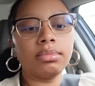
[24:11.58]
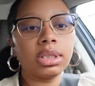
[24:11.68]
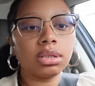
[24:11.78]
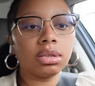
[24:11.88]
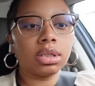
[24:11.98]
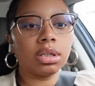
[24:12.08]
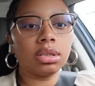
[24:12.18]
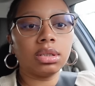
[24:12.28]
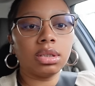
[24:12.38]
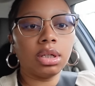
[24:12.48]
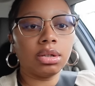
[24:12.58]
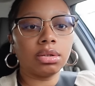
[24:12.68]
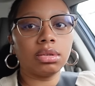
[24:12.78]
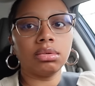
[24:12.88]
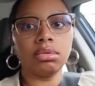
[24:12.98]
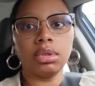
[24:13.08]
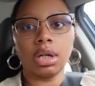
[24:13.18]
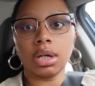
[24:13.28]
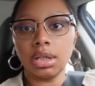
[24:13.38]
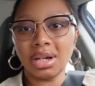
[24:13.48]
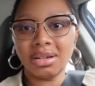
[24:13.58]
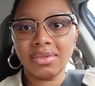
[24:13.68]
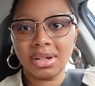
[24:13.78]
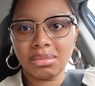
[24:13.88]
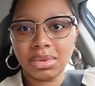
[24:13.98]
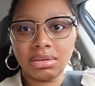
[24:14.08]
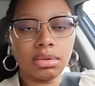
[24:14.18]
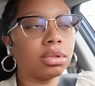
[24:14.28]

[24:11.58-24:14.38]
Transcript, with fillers: let me turn down this air too. Y'all, can y'all even hear me?